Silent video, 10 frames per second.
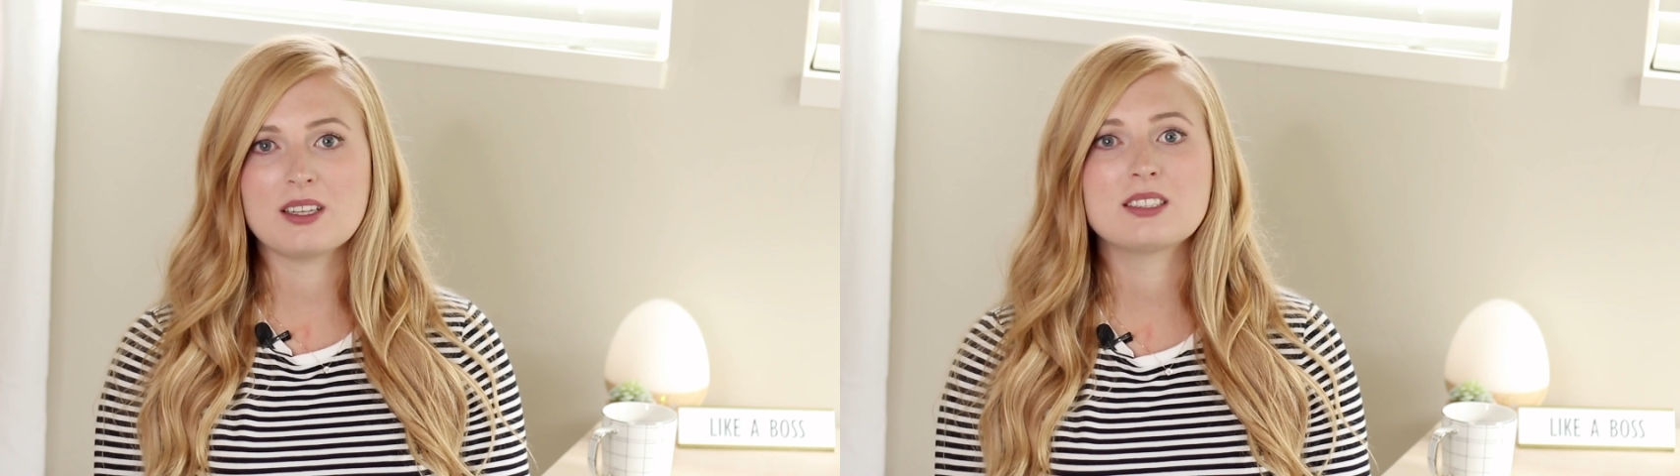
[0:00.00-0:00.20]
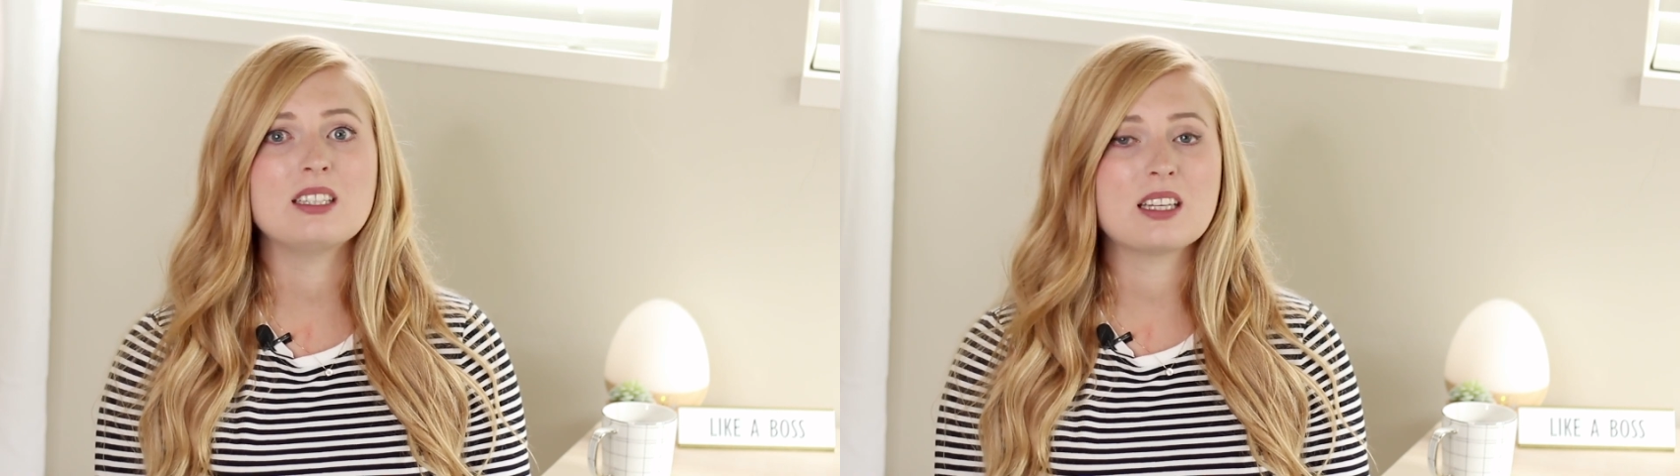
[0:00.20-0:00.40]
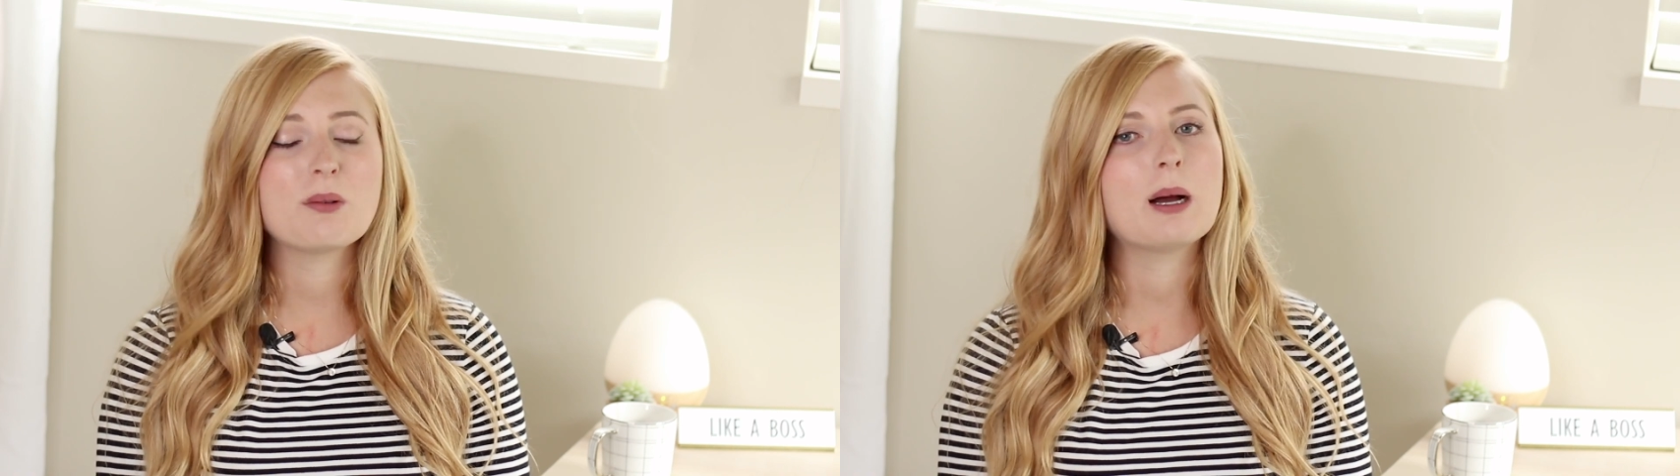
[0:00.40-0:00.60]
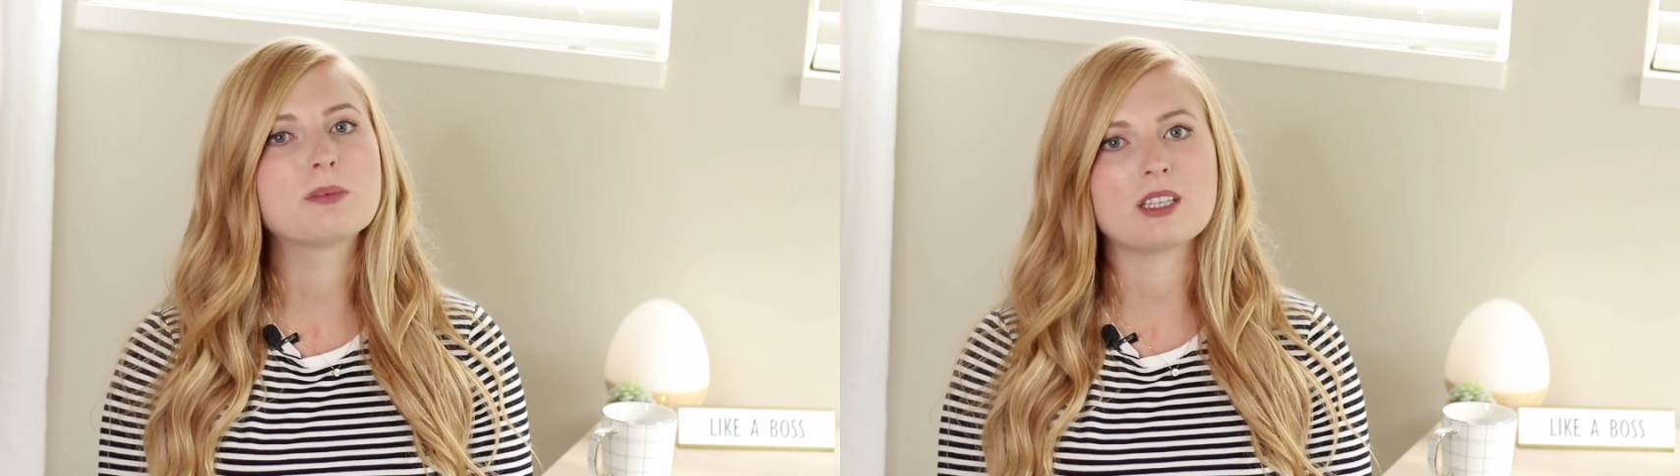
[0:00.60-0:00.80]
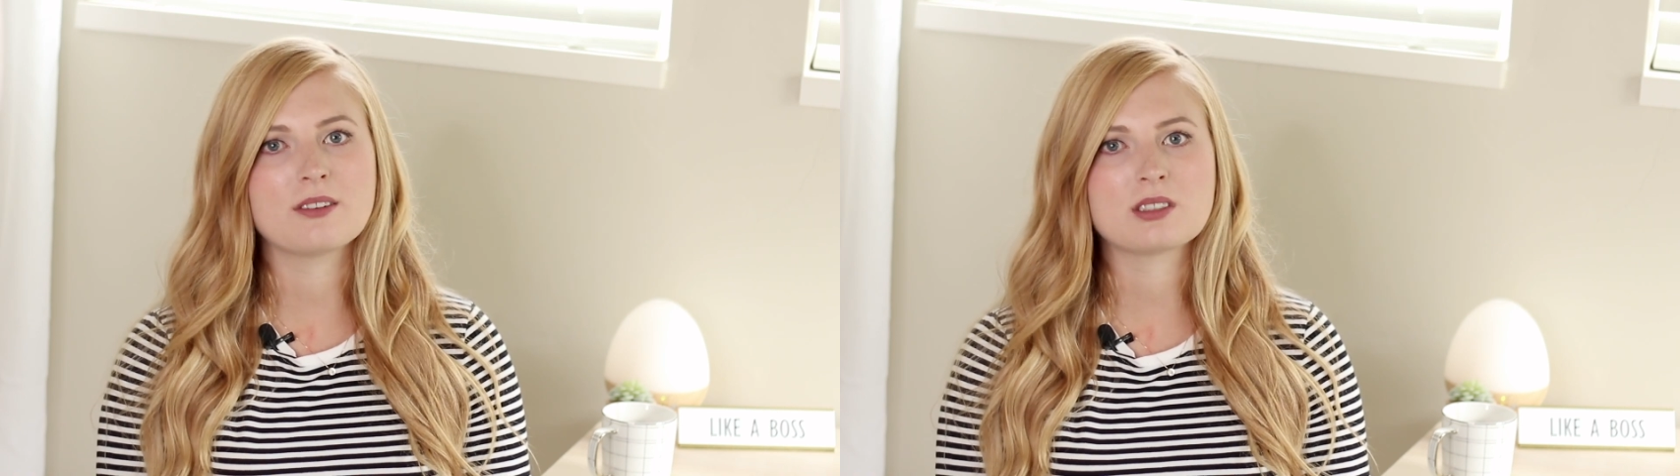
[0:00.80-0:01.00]
us need a
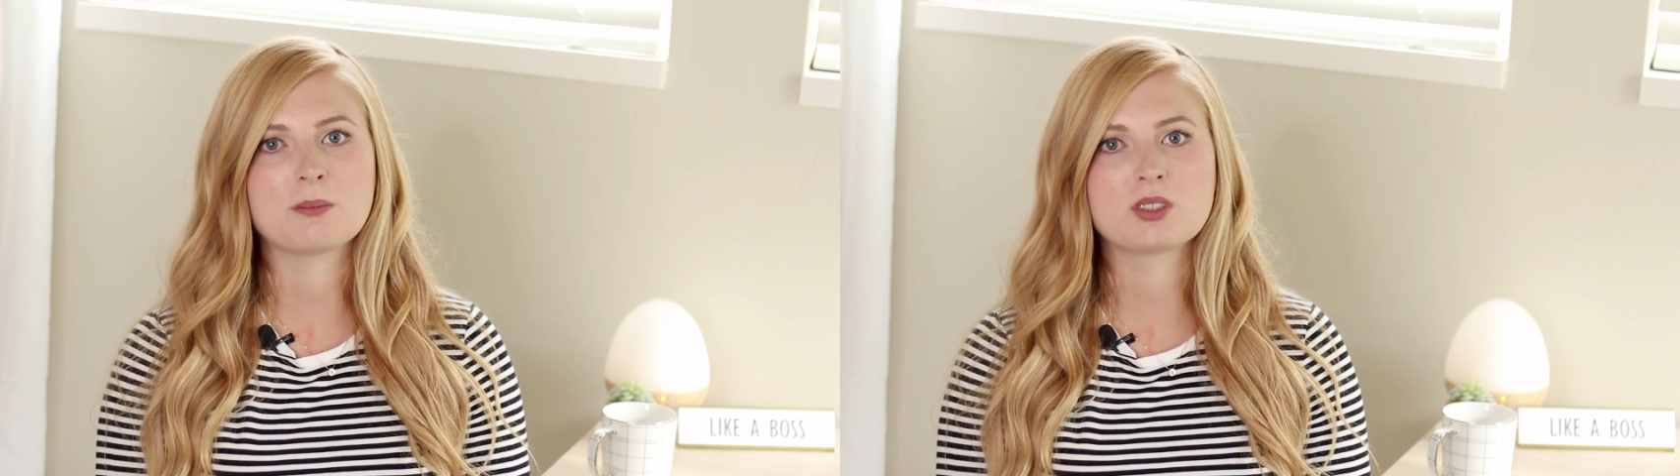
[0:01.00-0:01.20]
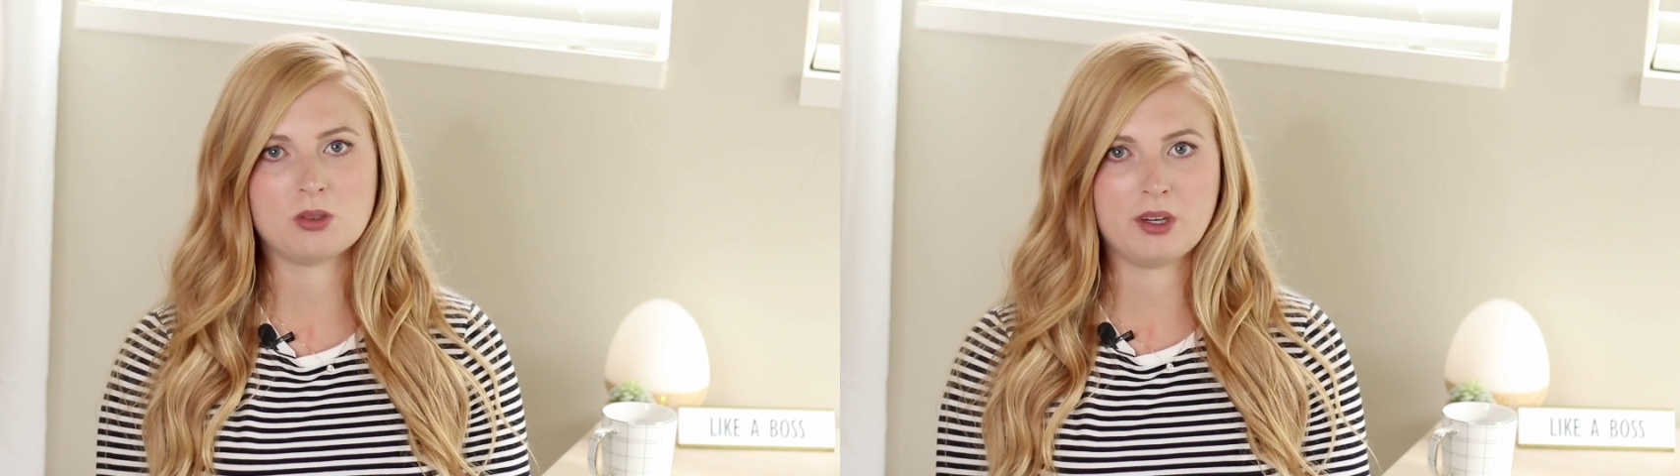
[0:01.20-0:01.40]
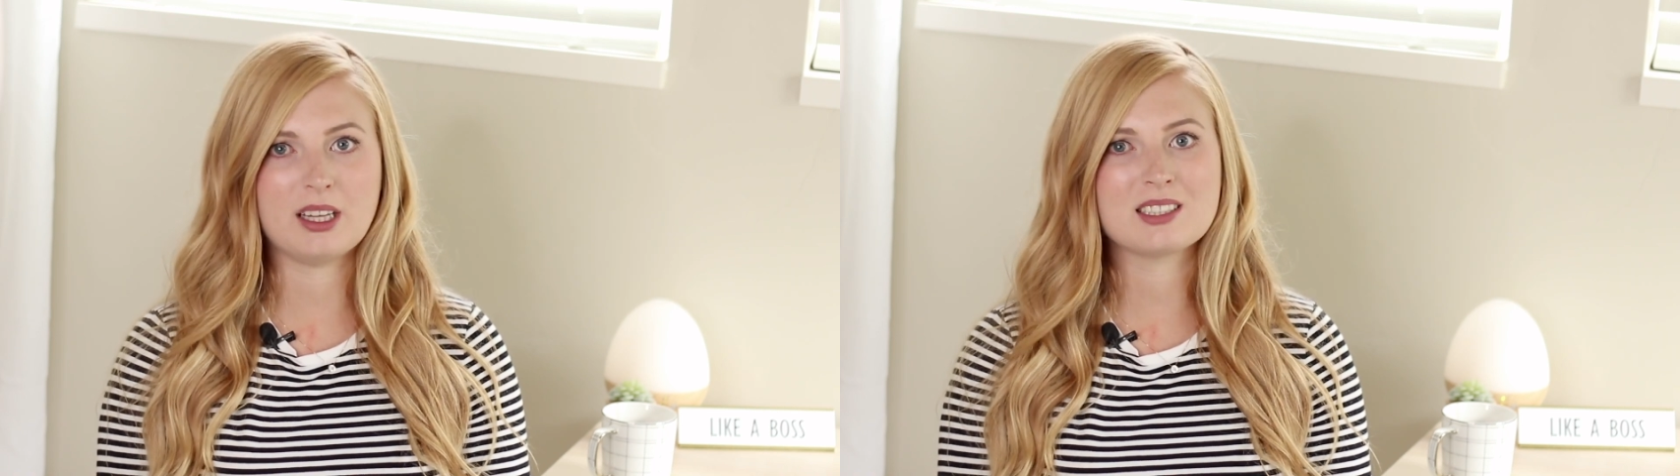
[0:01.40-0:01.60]
website of some sort,